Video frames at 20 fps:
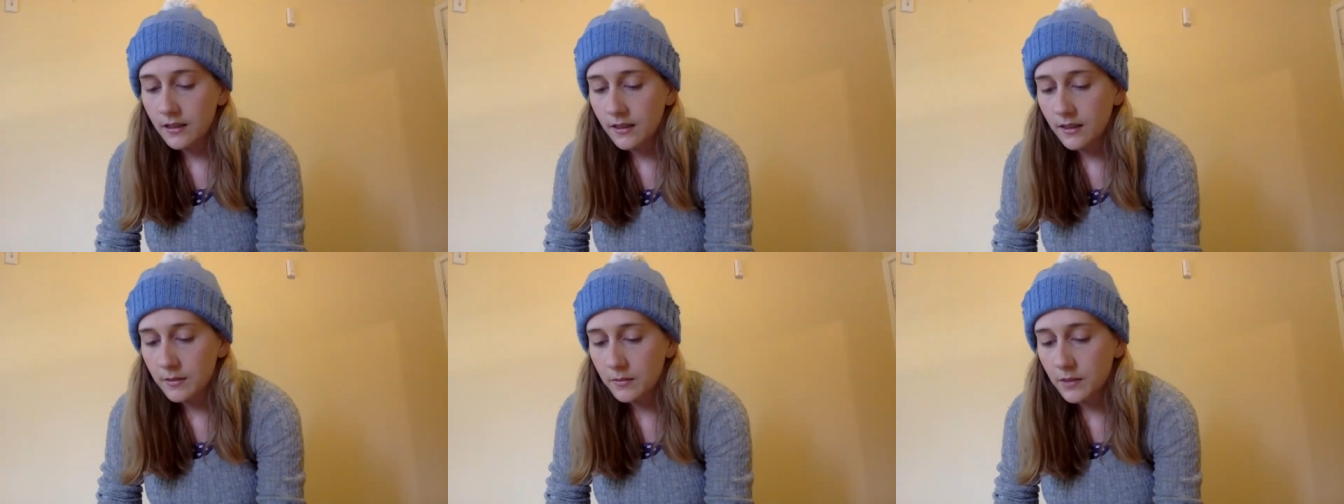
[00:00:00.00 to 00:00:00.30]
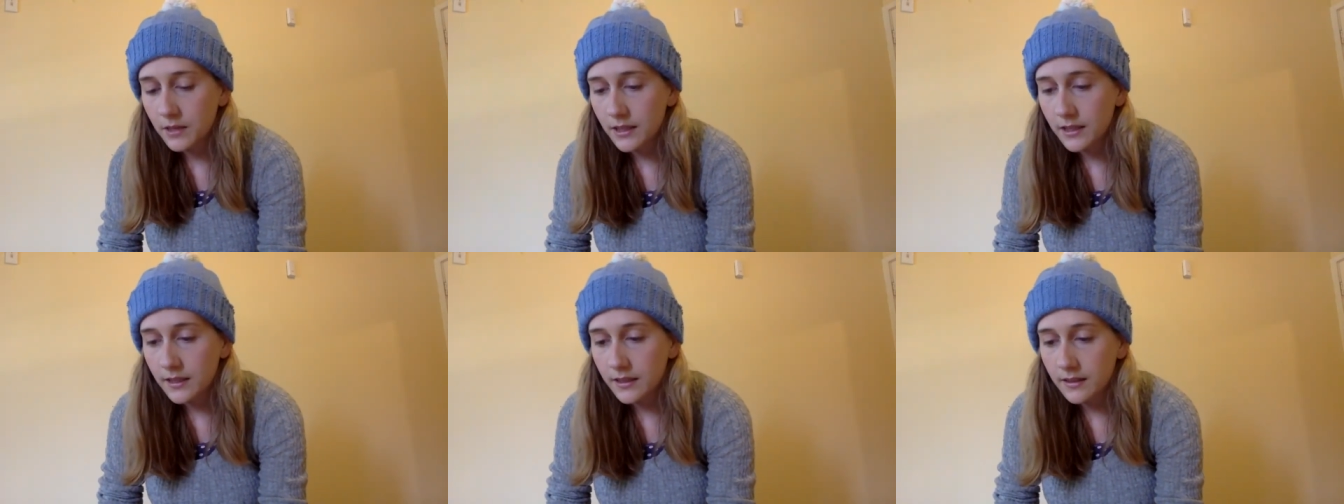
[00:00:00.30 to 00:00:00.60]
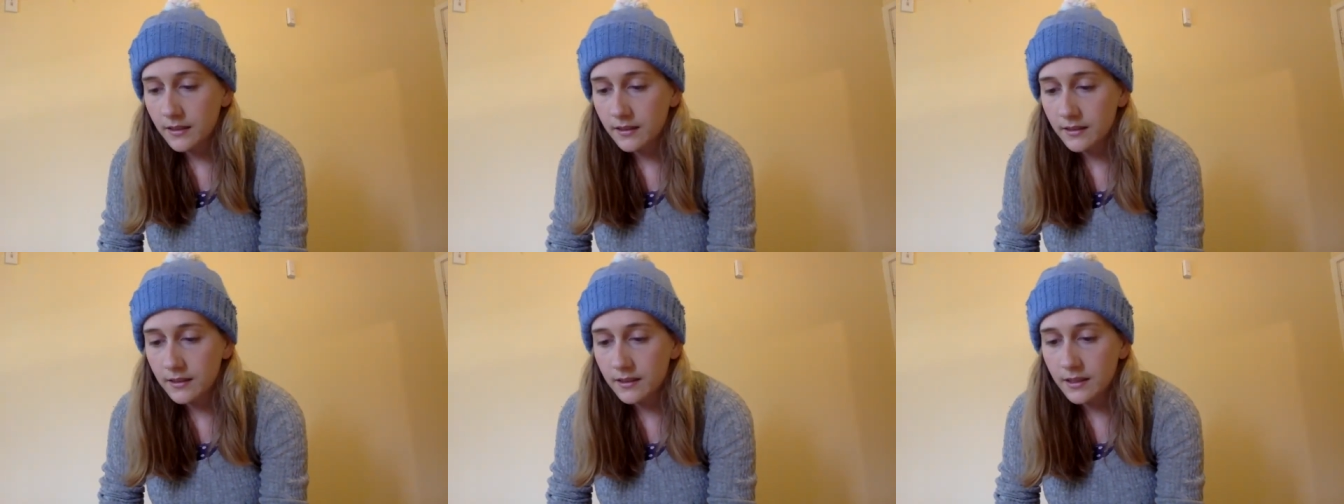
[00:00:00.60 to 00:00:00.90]
I
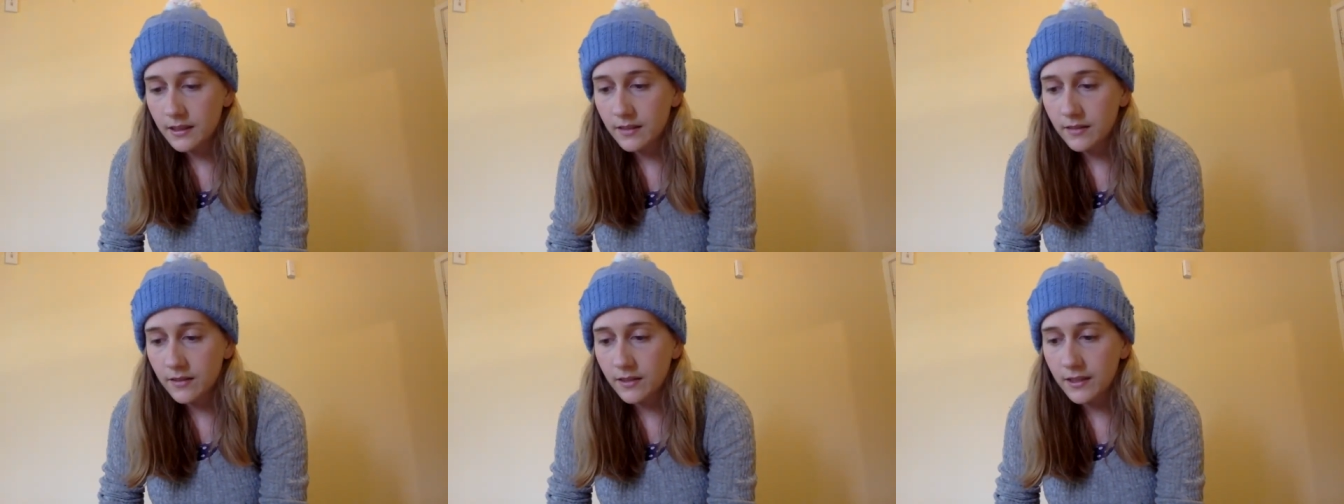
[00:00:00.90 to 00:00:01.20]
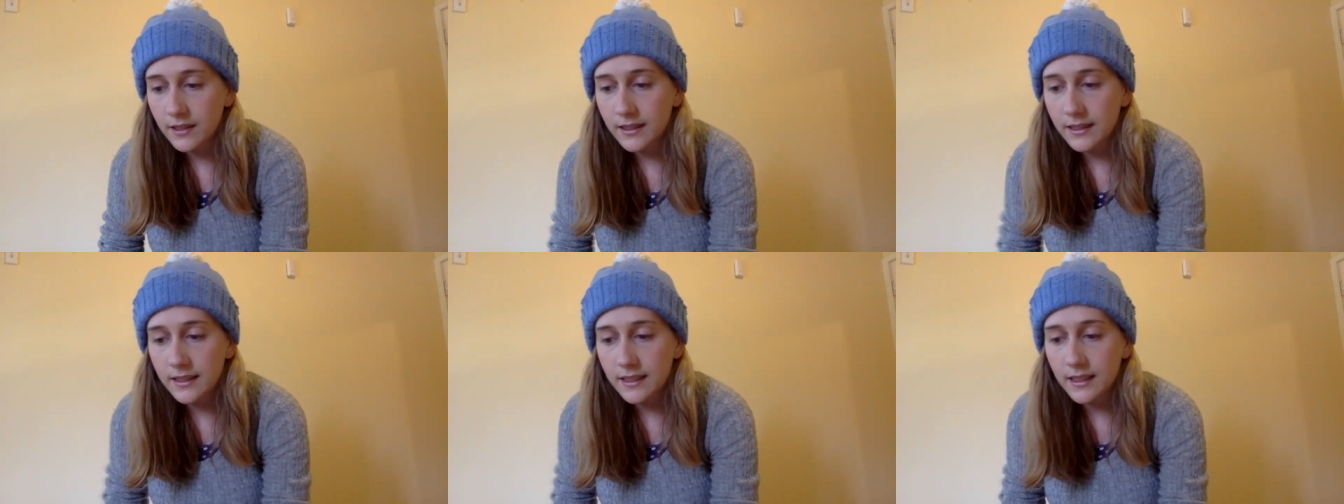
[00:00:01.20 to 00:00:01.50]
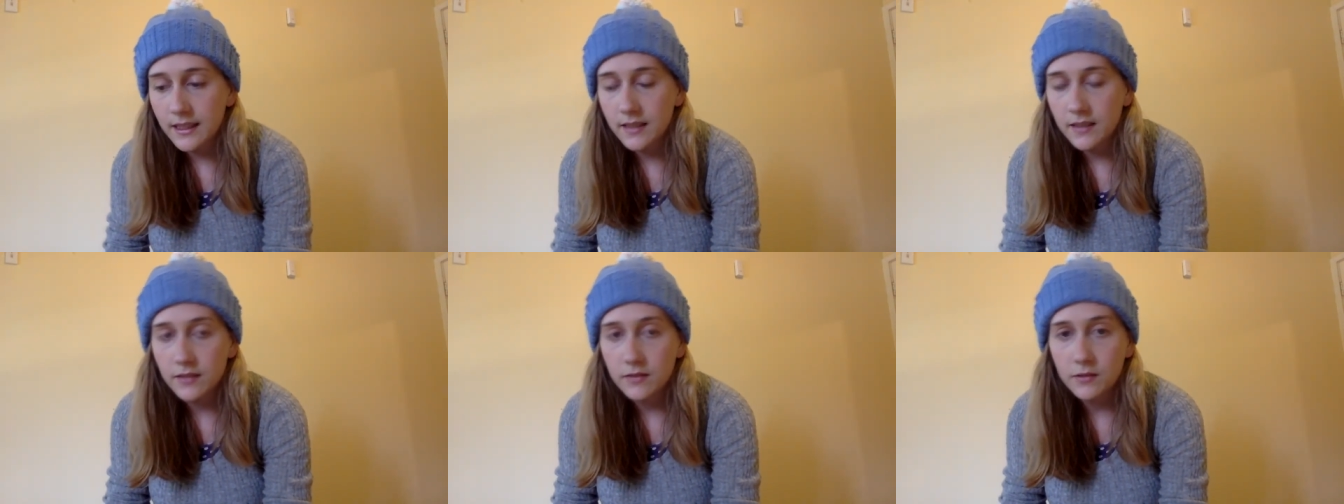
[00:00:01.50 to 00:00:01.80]
might see if I can
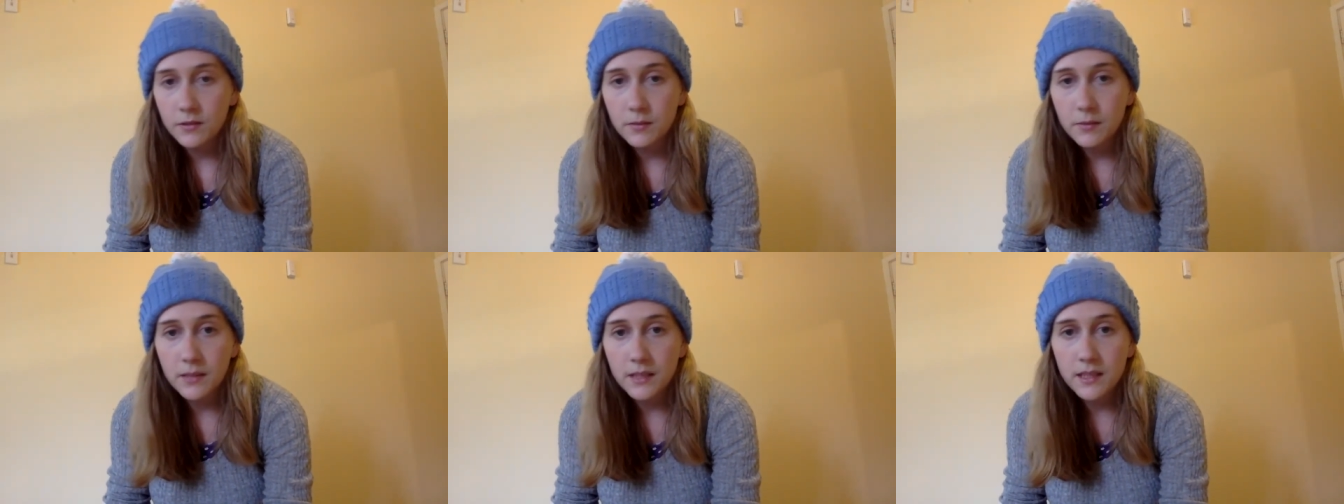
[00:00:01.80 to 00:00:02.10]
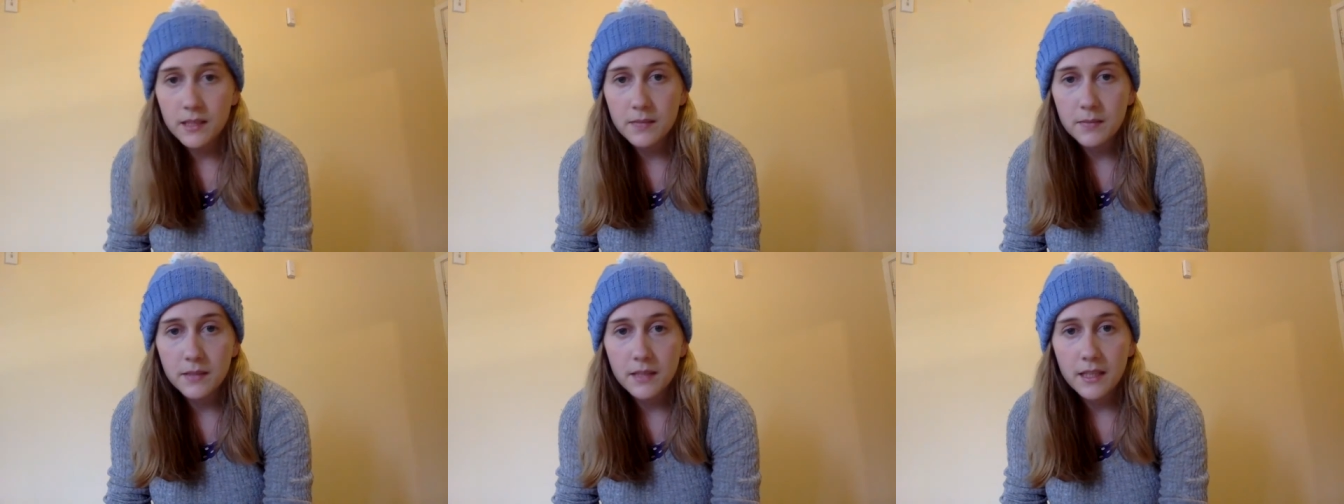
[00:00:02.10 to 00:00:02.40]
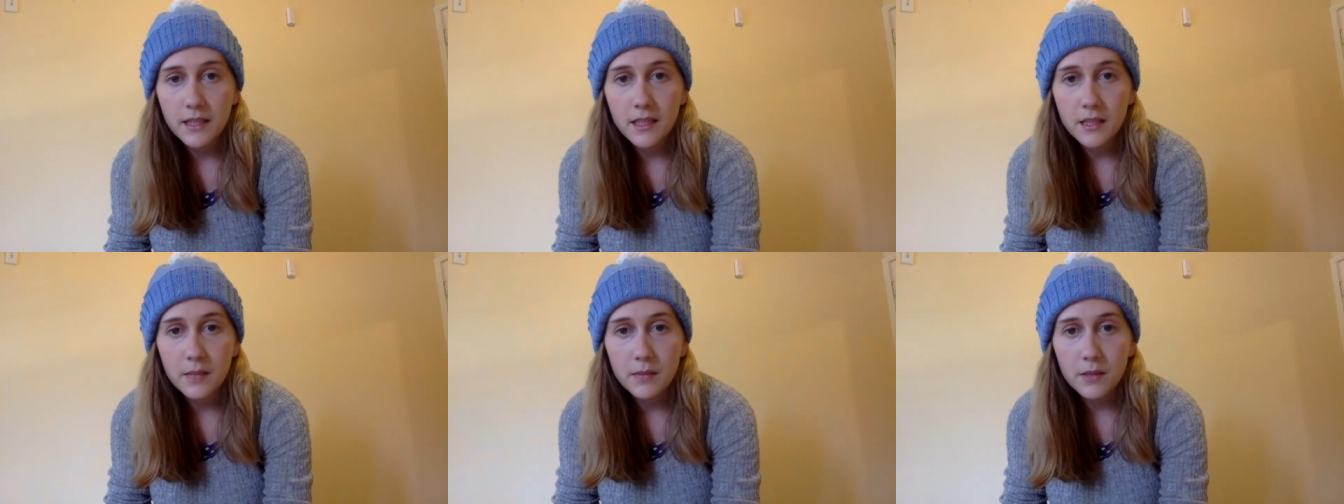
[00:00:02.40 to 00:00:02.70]
get a replacement
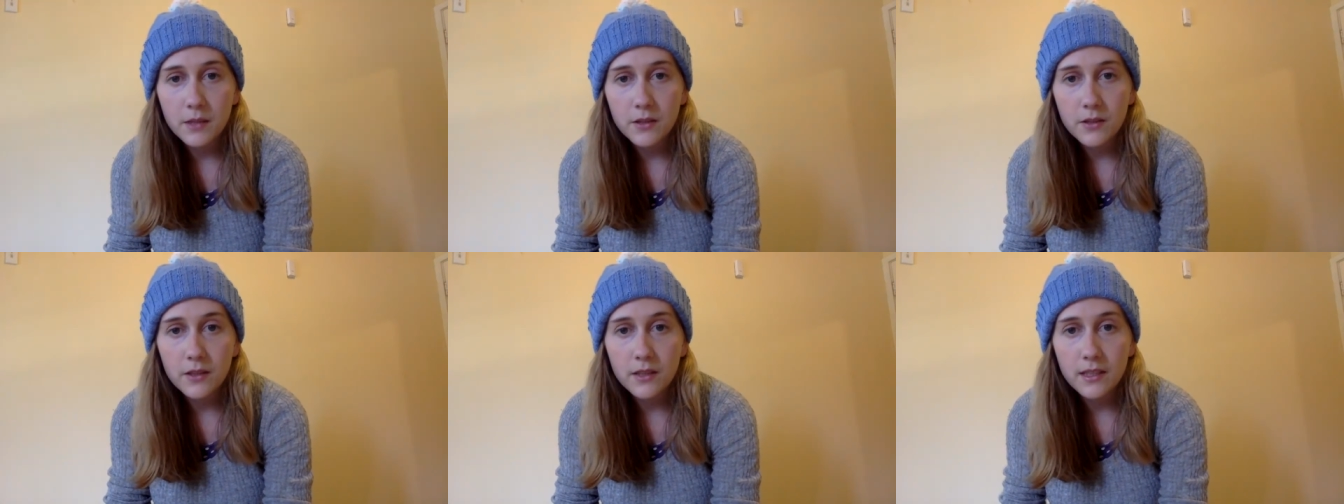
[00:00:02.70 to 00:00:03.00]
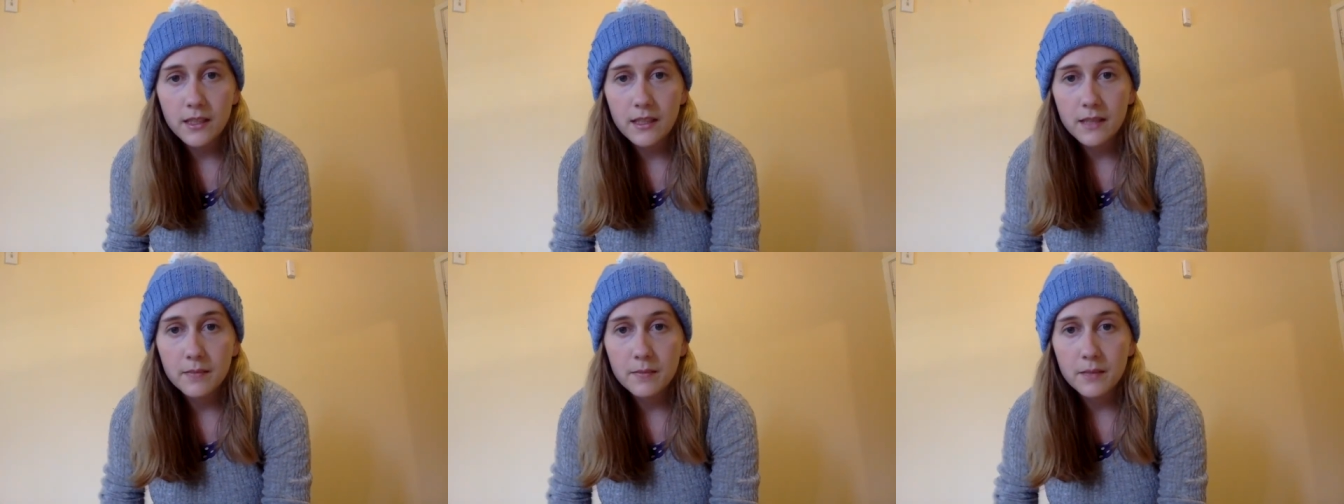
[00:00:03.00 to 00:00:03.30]
antibiotic